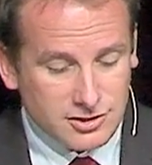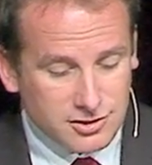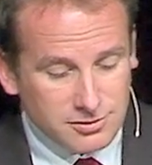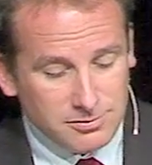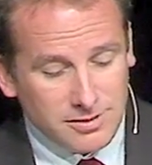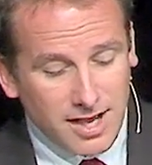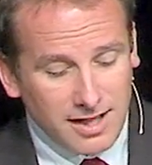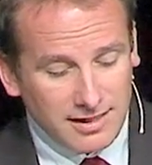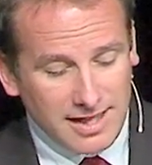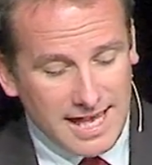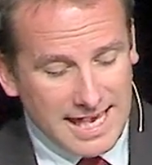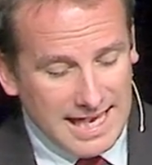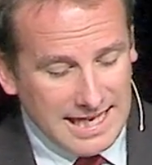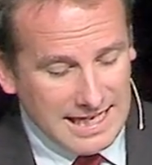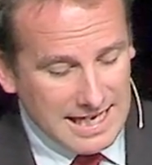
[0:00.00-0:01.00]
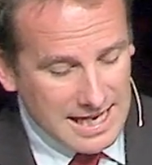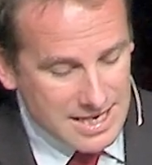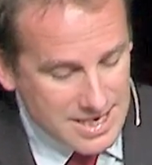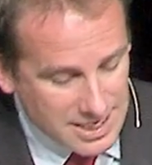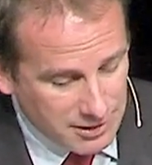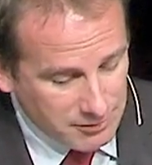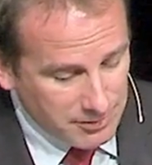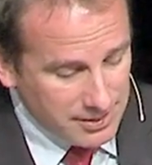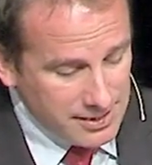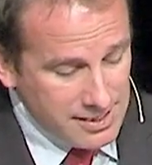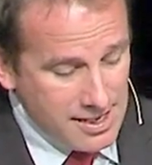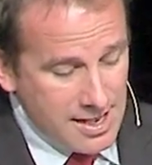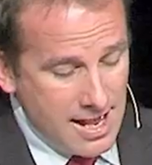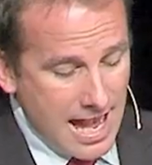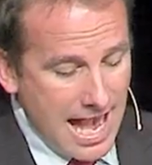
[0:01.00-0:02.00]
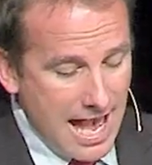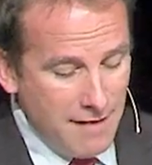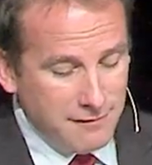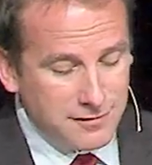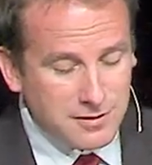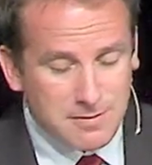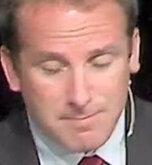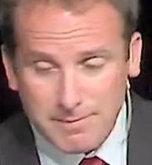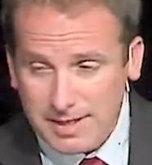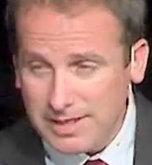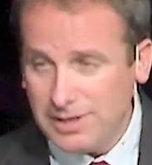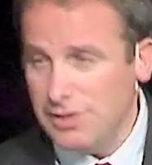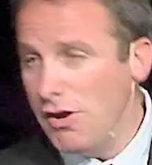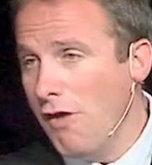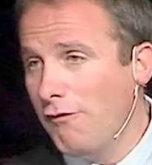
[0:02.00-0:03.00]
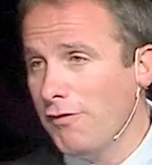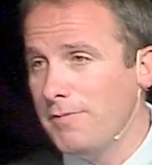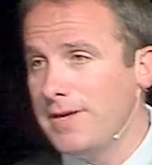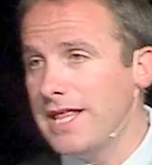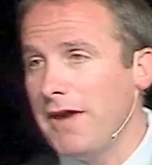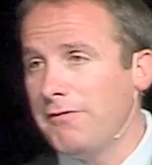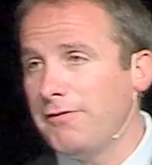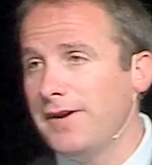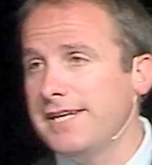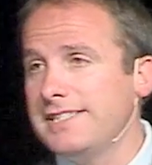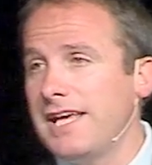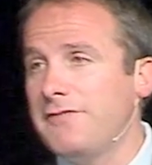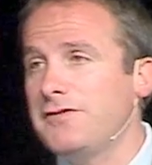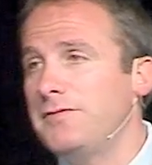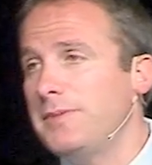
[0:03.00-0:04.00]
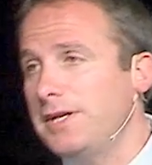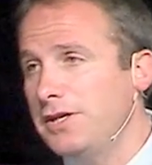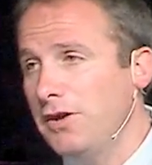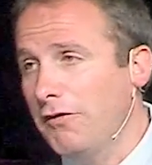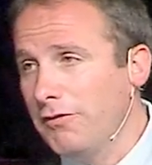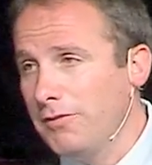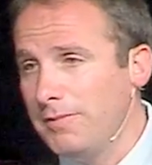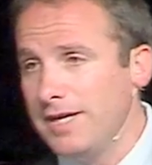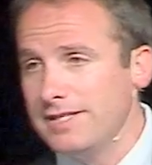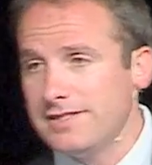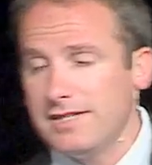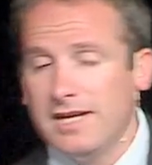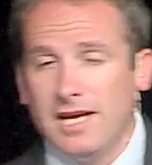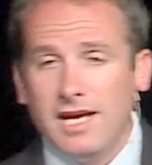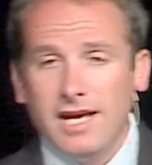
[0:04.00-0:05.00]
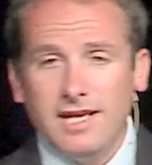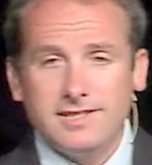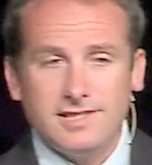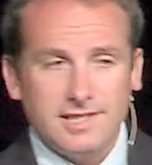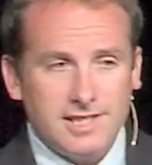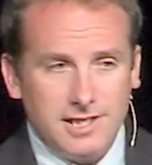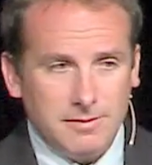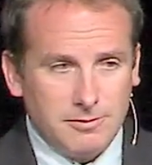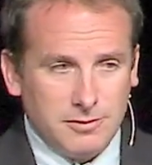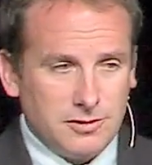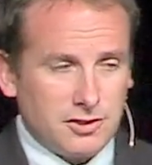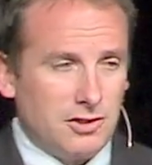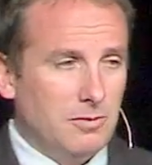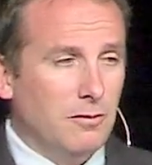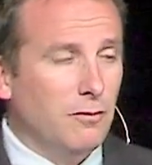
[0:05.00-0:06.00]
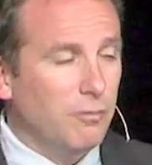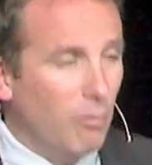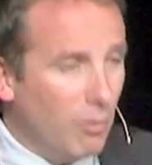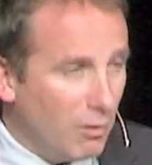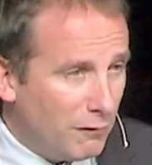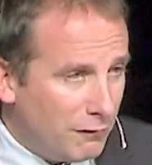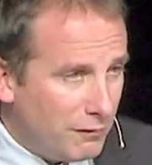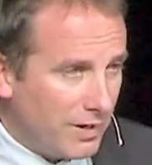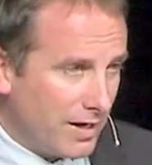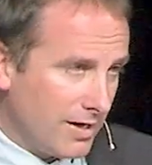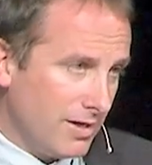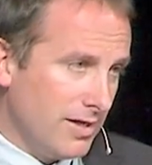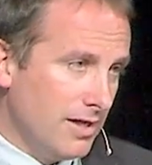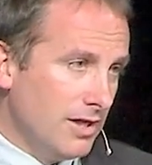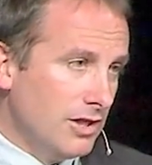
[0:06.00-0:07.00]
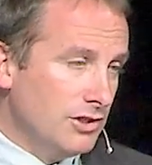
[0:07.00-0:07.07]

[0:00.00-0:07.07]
Do not let any iniquity have dominion over me. That phrase, have dominion over me, it's a, it's a Hebrew term of warfare.